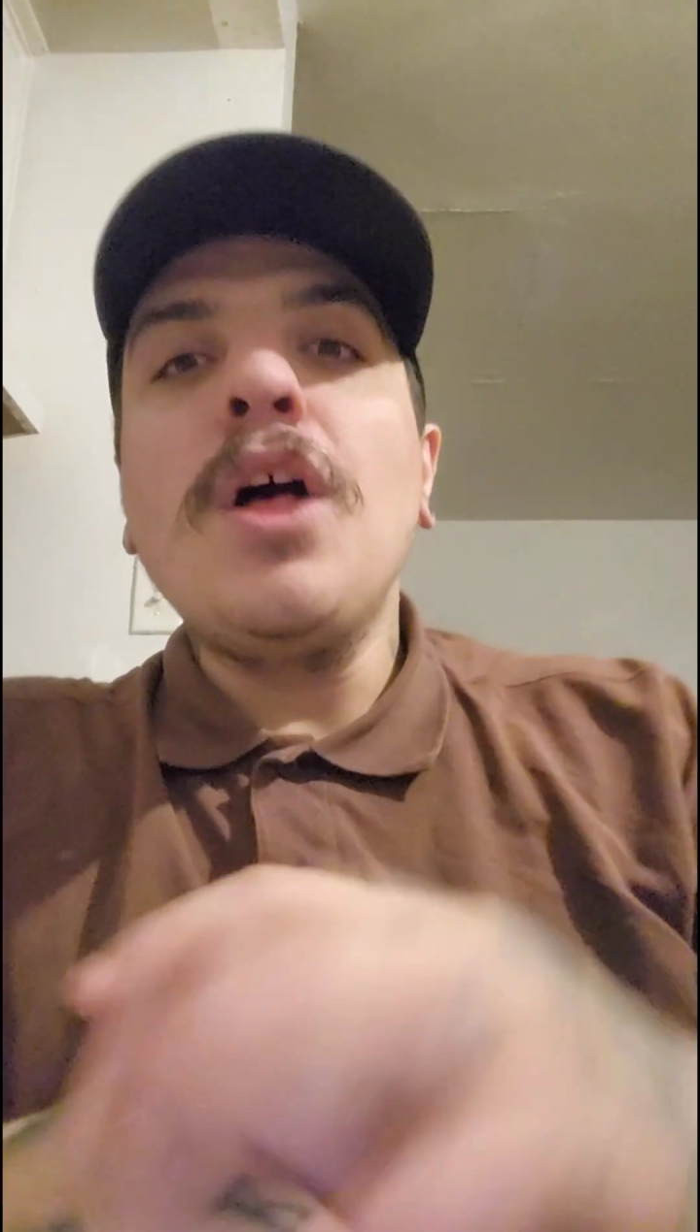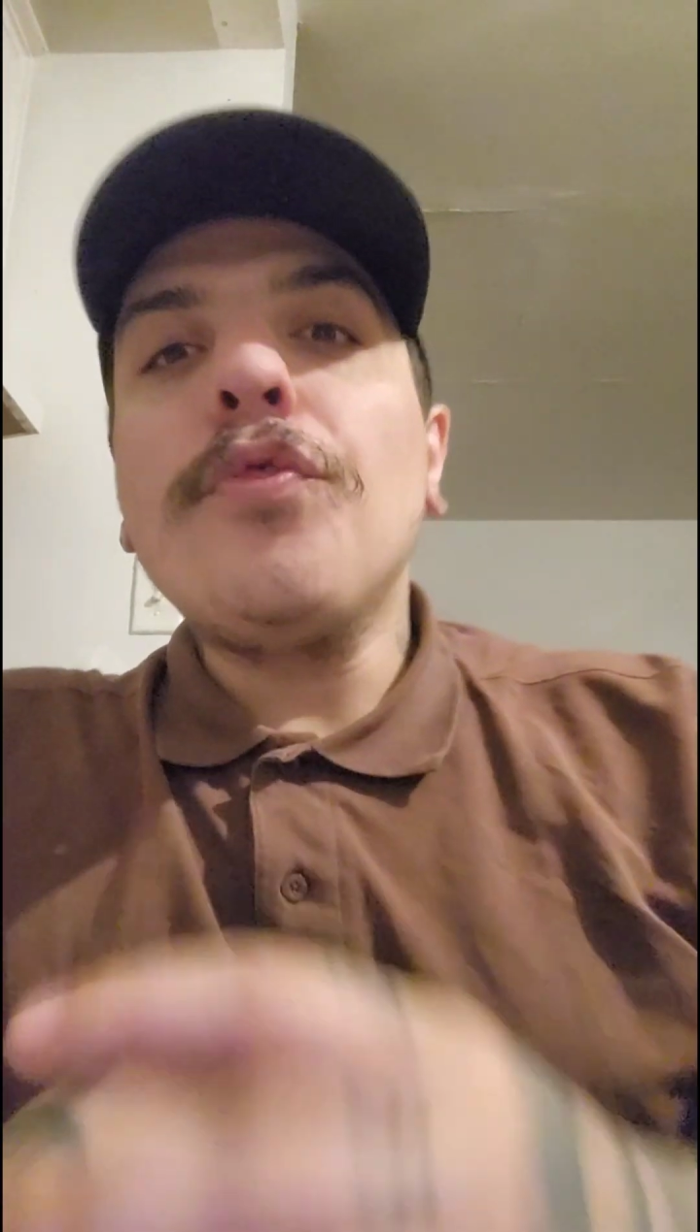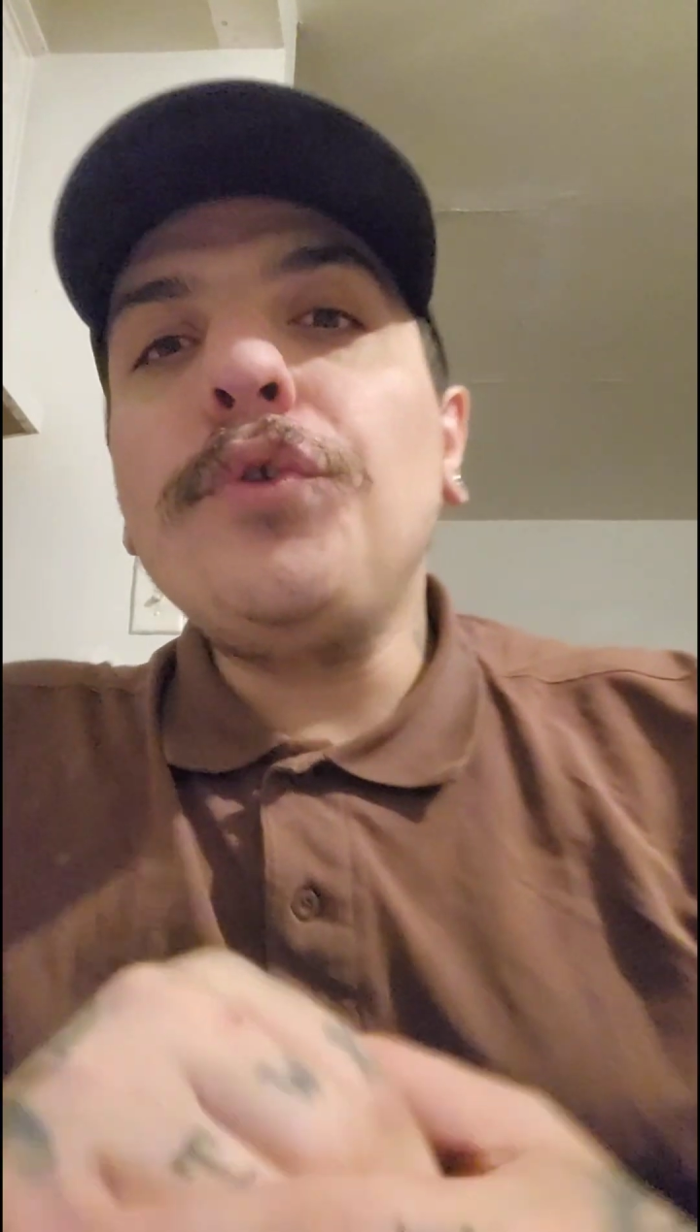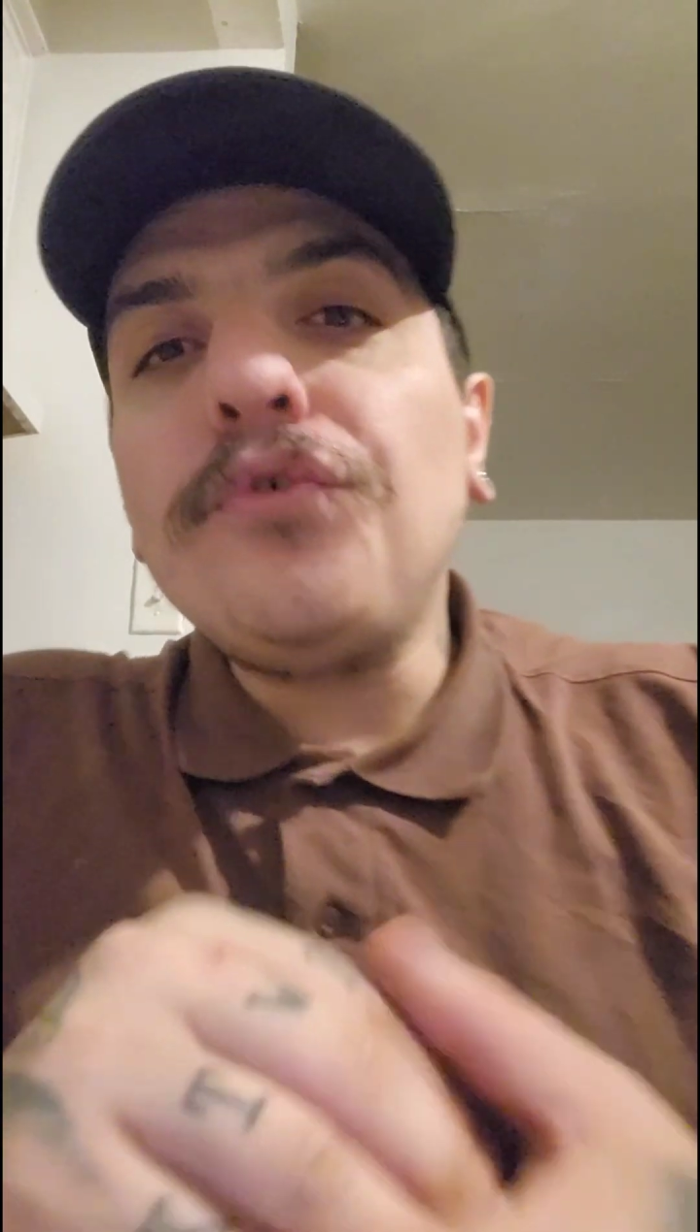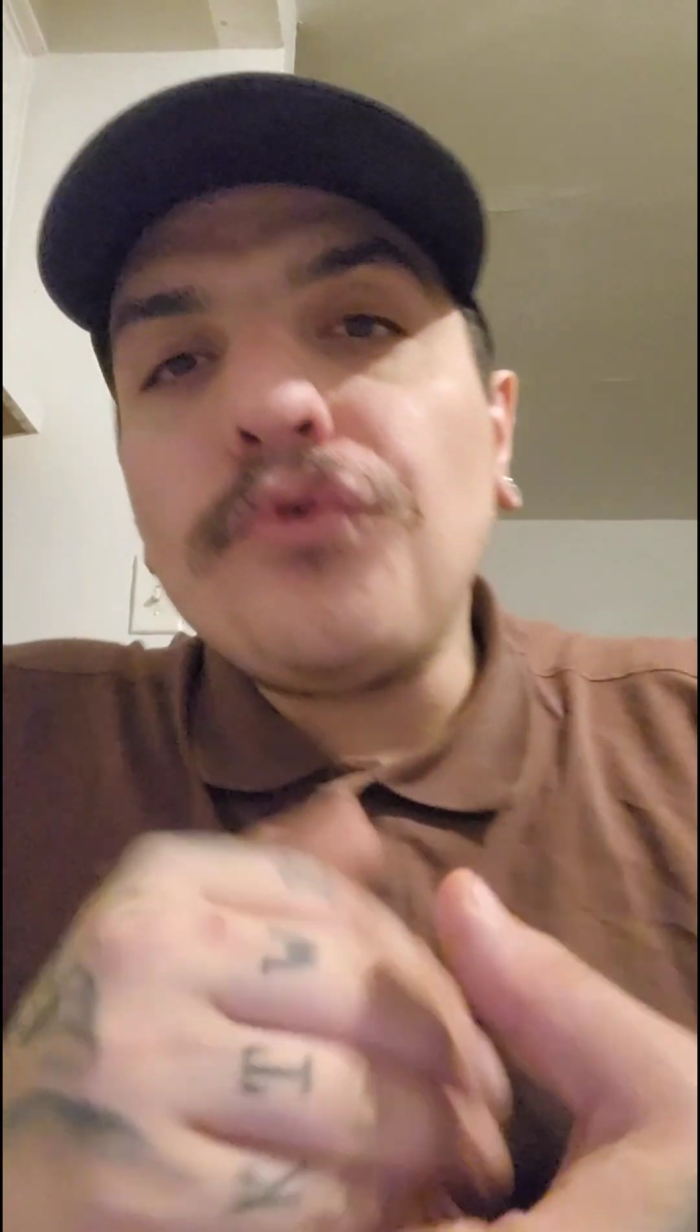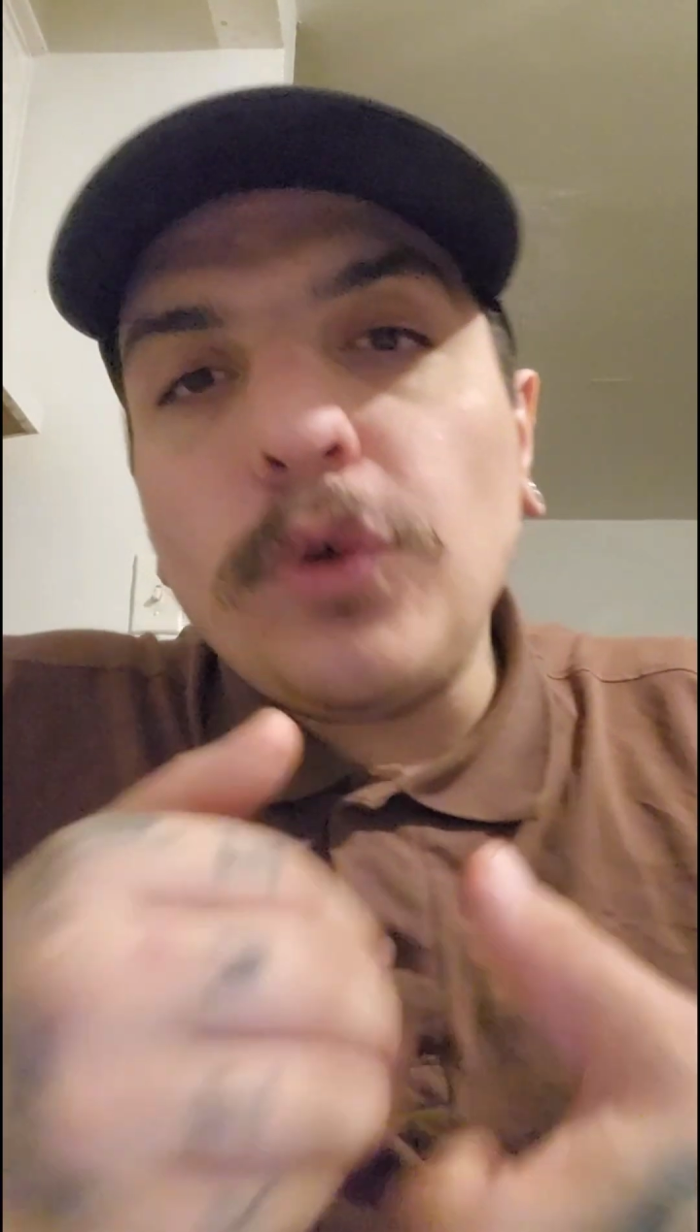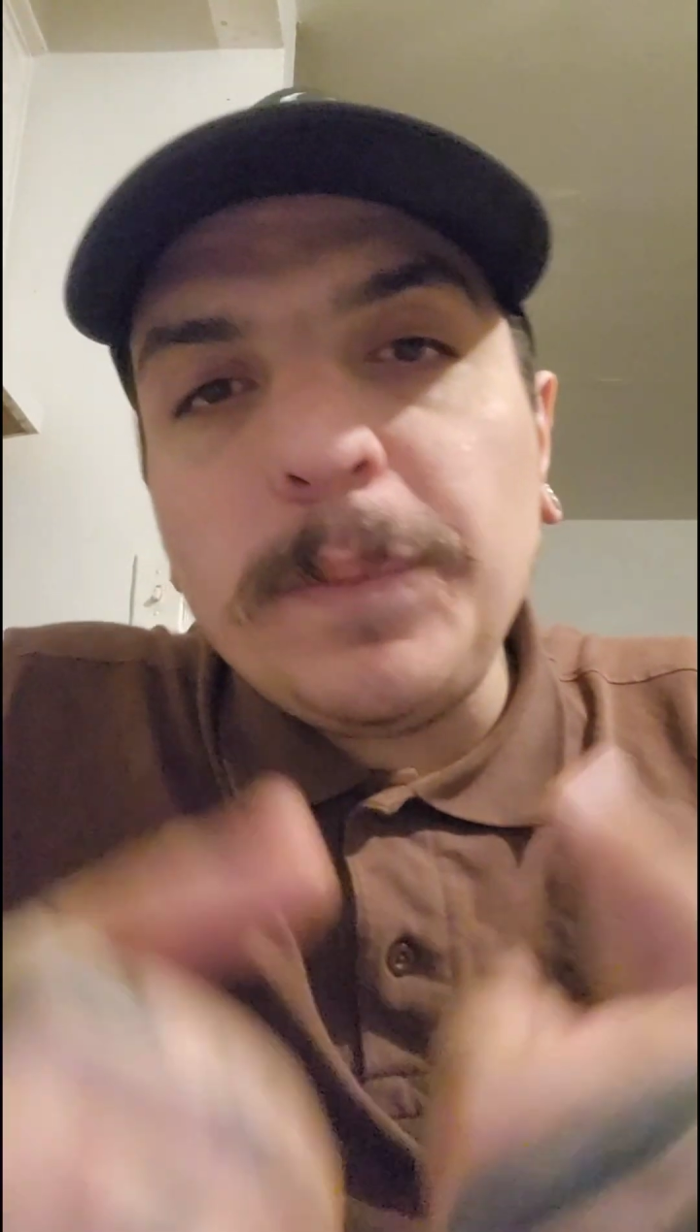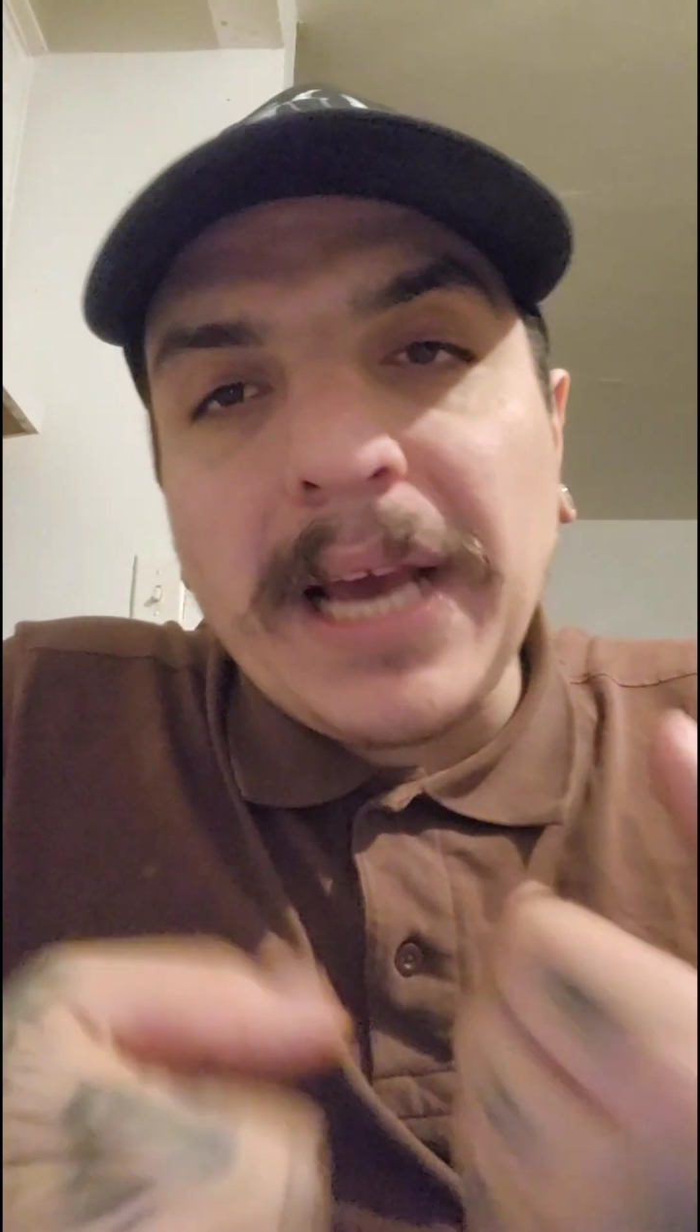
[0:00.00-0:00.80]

So the story